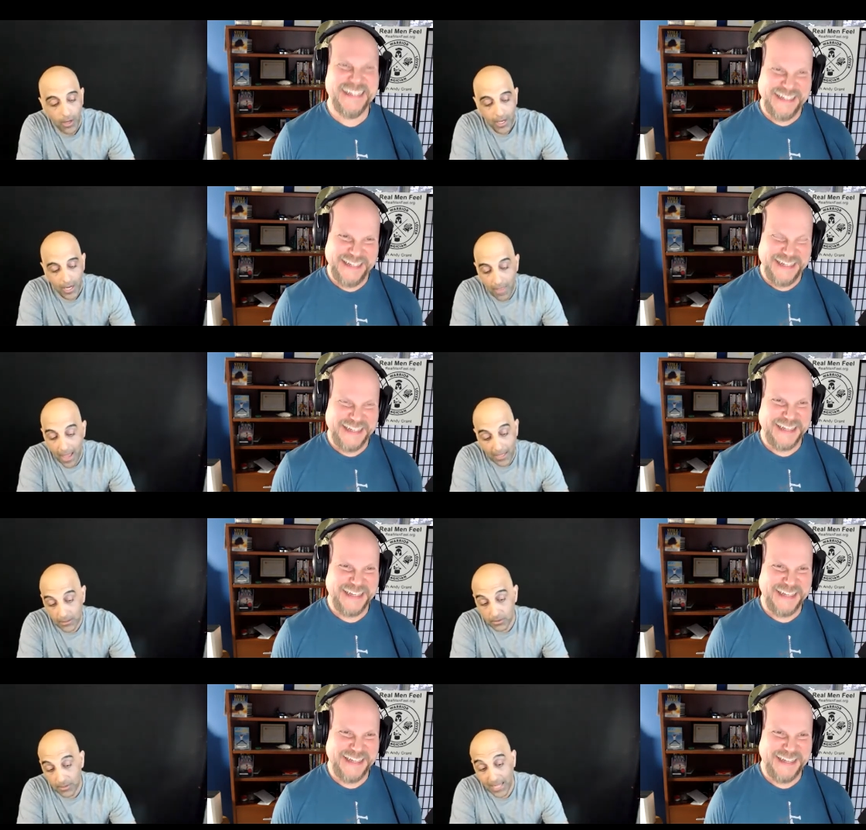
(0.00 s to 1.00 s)
Speaker 1: And
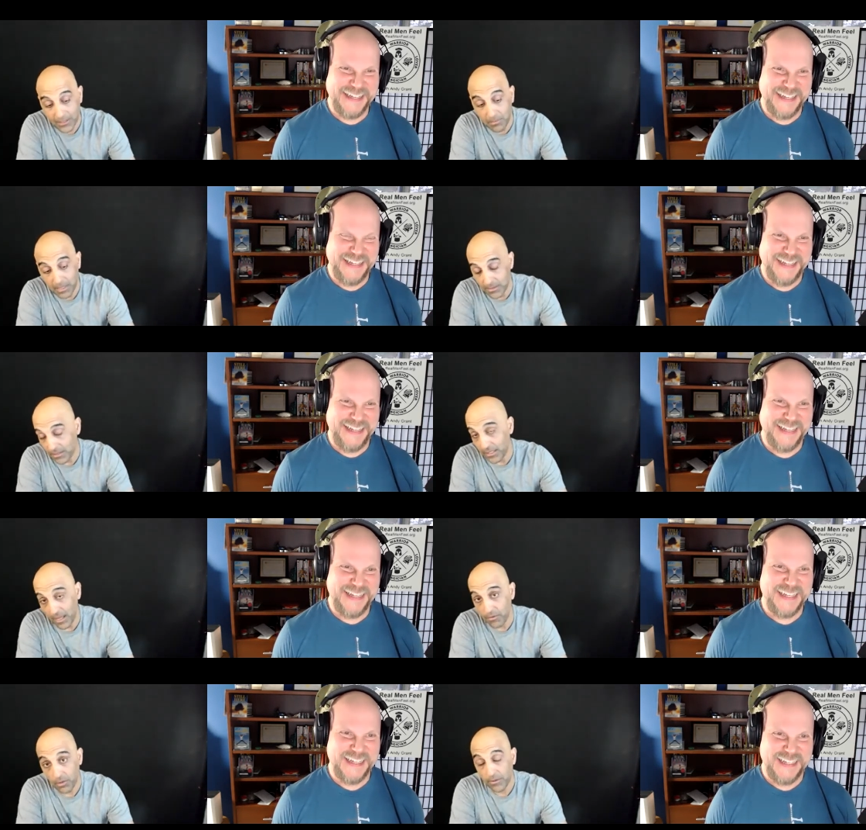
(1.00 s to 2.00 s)
that, that to me is the
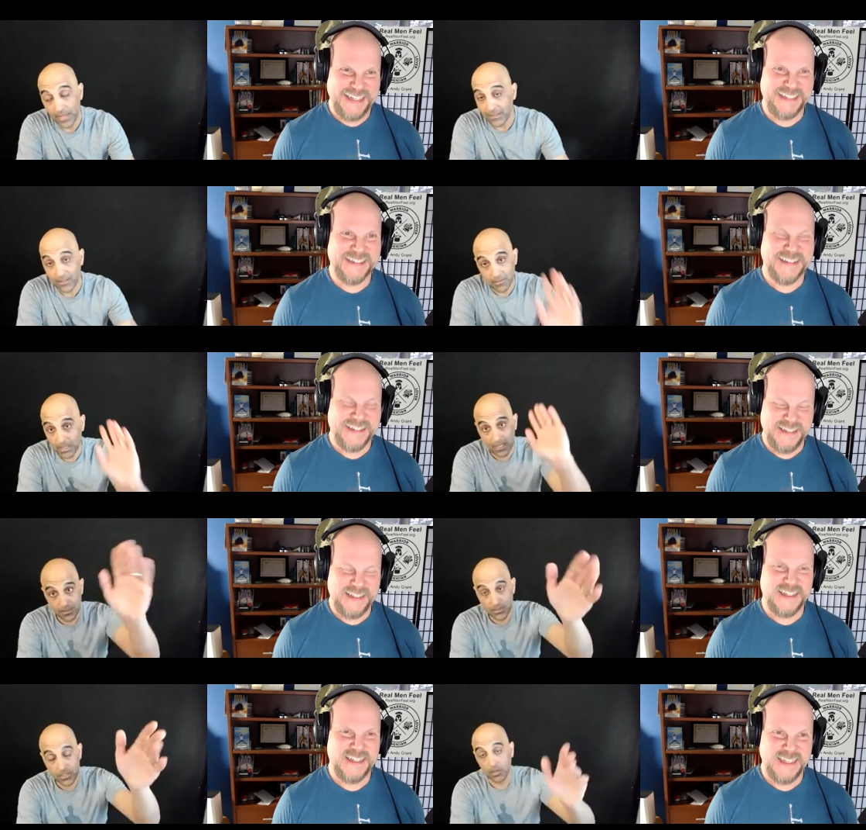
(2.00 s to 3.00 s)
devil. That to me
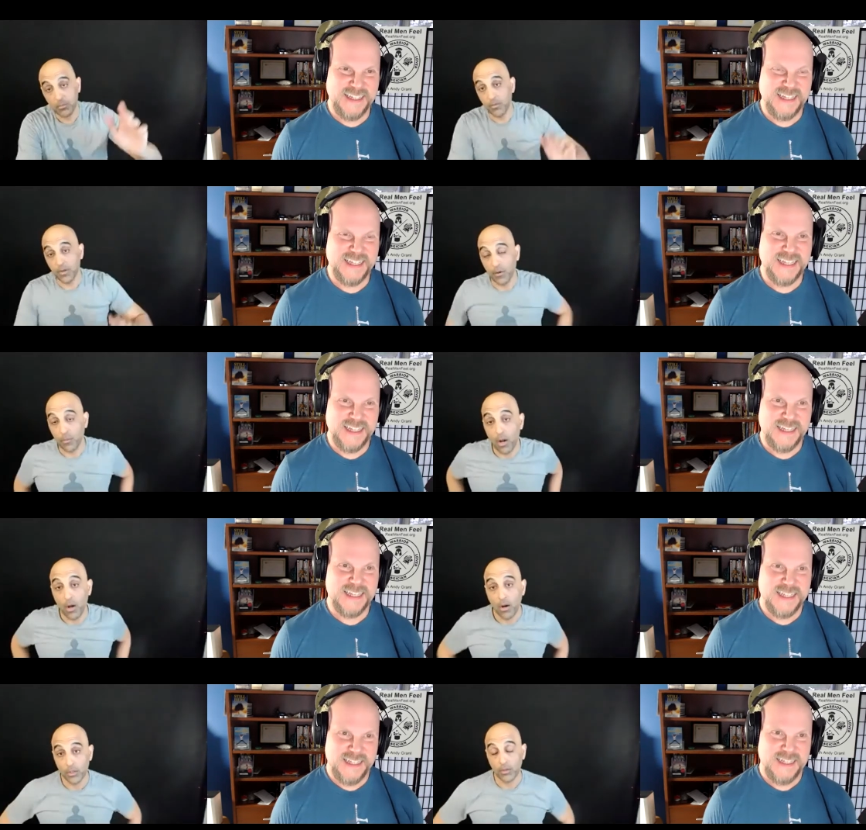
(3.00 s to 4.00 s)
is, you know, moving in the
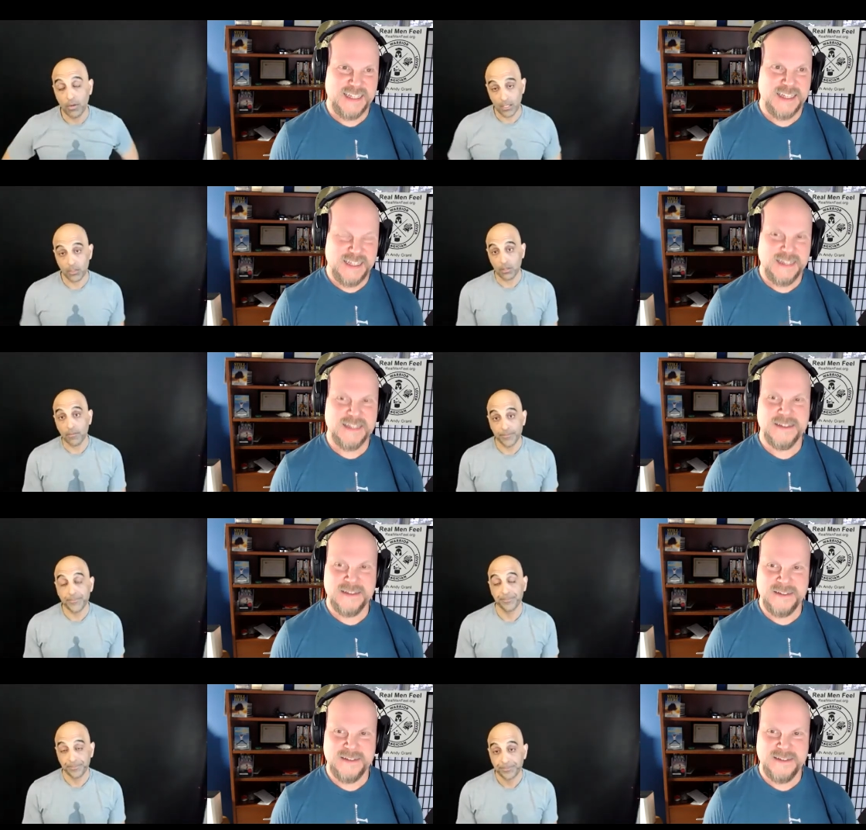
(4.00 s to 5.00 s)
wrong direction.
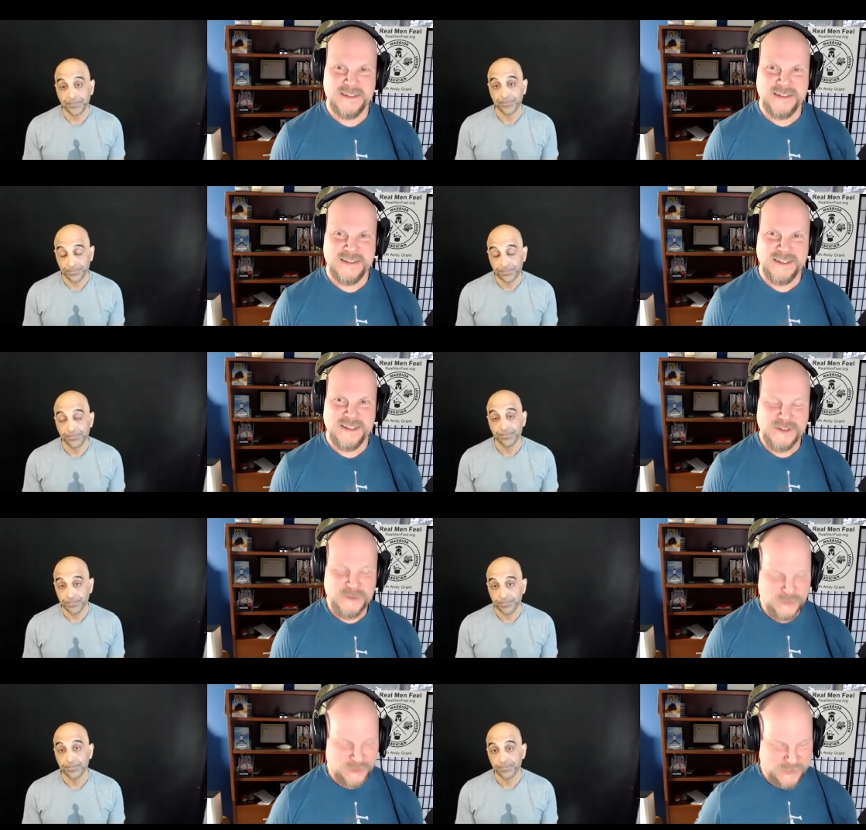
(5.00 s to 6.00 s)

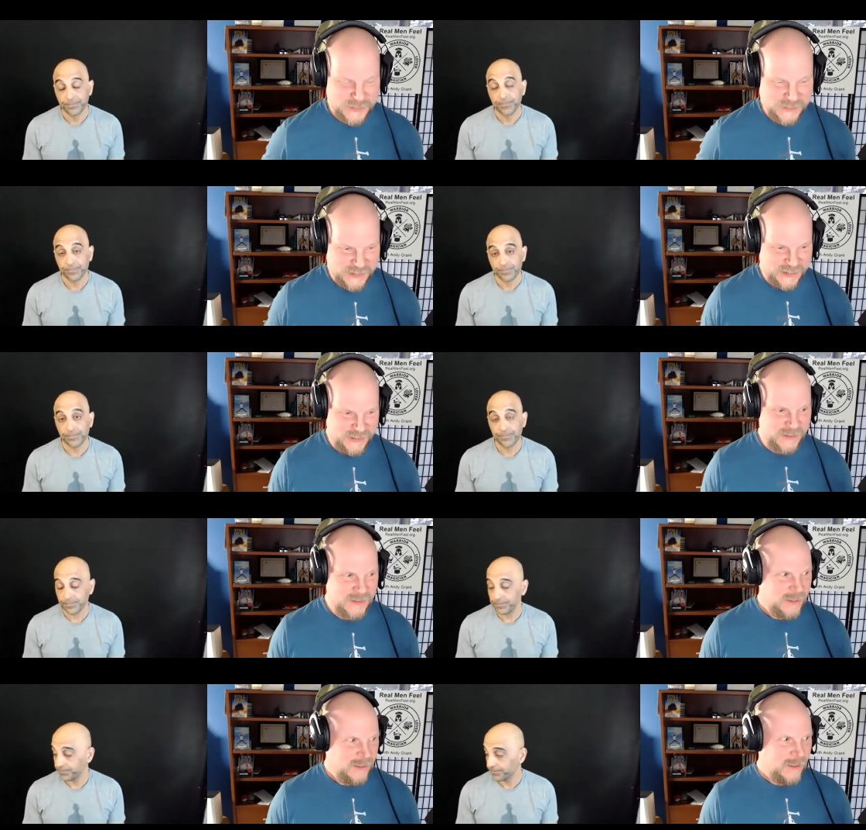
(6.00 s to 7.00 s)
Speaker 2: Cool. So it sounds like
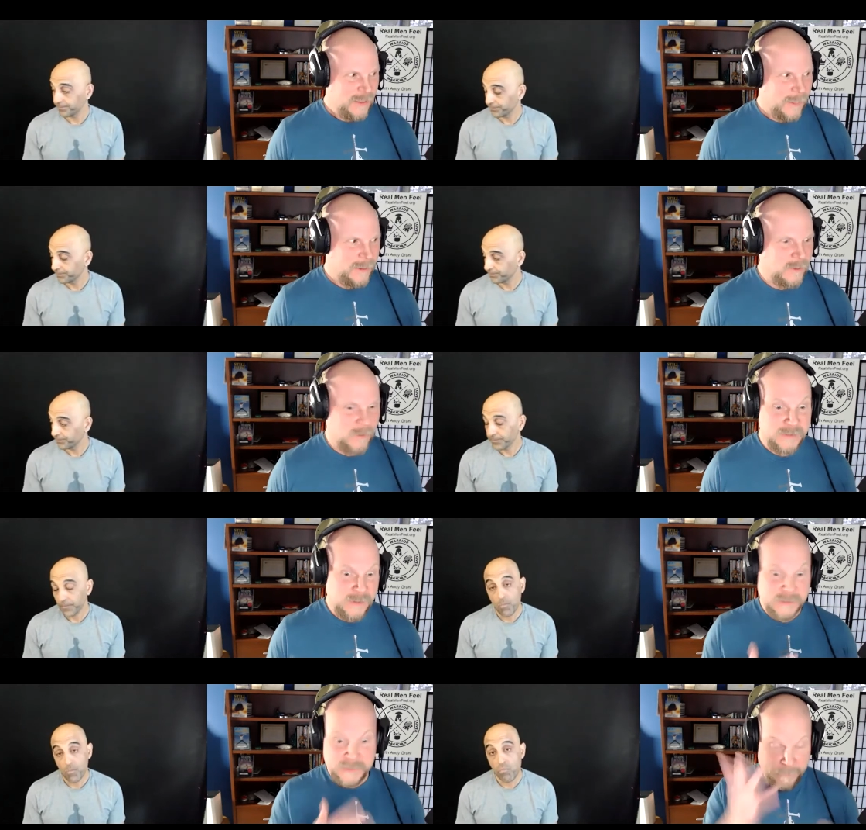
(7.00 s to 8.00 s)
a, you know, a,
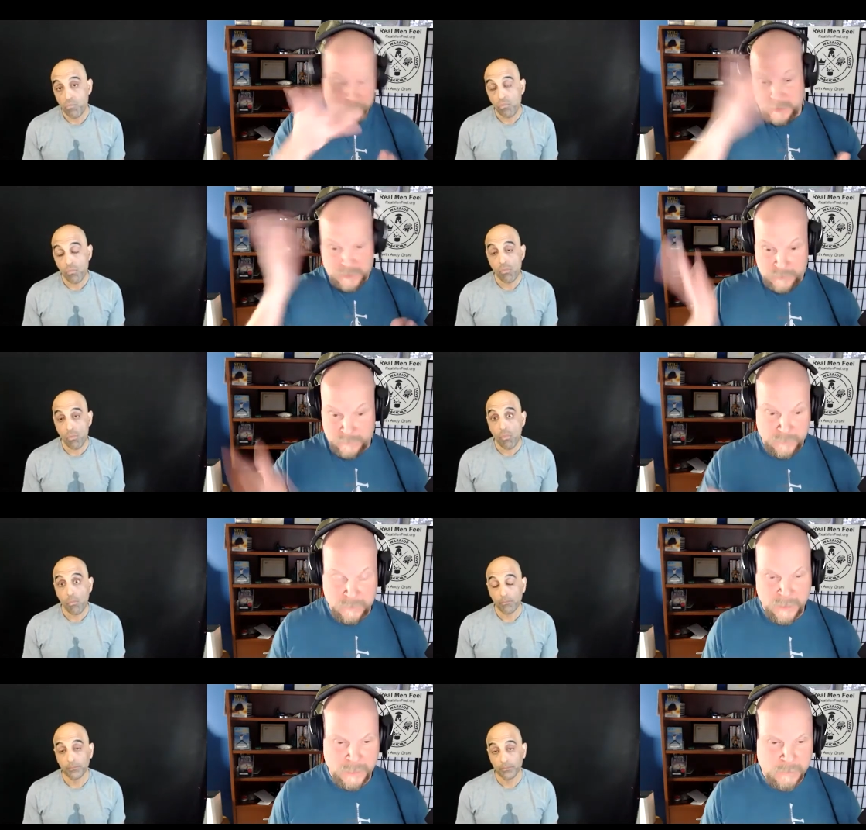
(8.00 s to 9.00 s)
a simplest
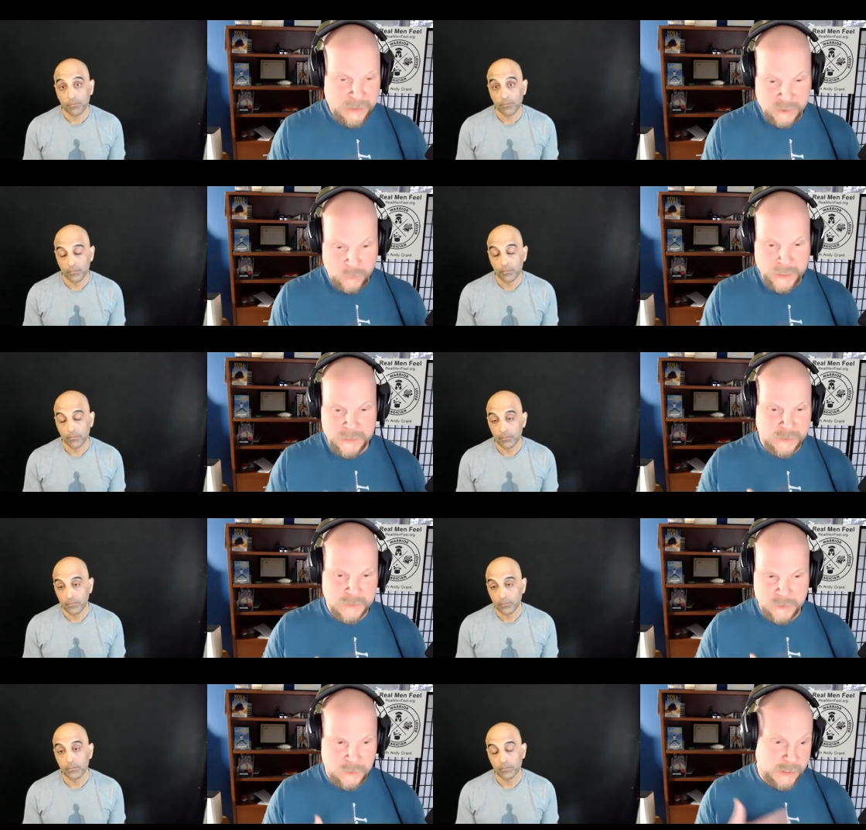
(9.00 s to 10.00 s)
basic way
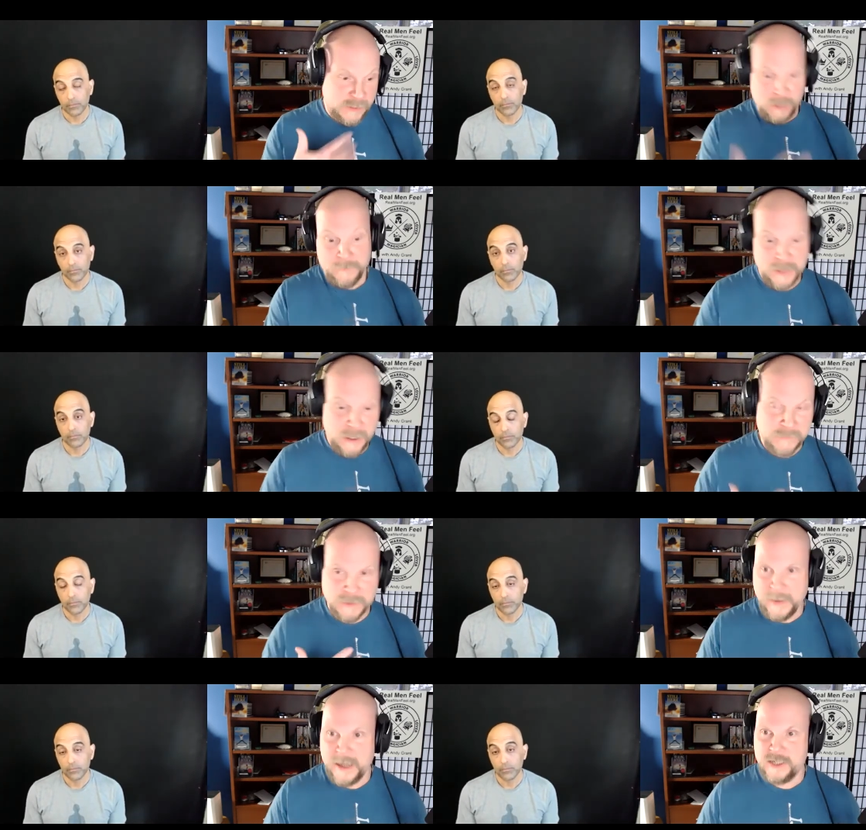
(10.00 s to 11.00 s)
to, to look at
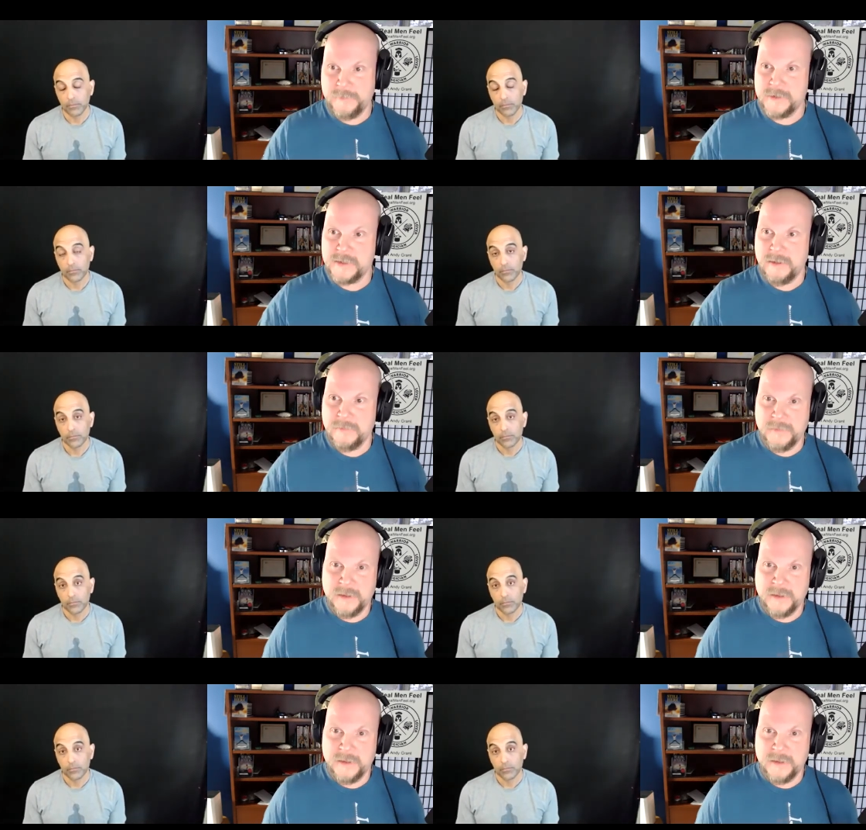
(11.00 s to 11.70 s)
self-love, compassion for yourself,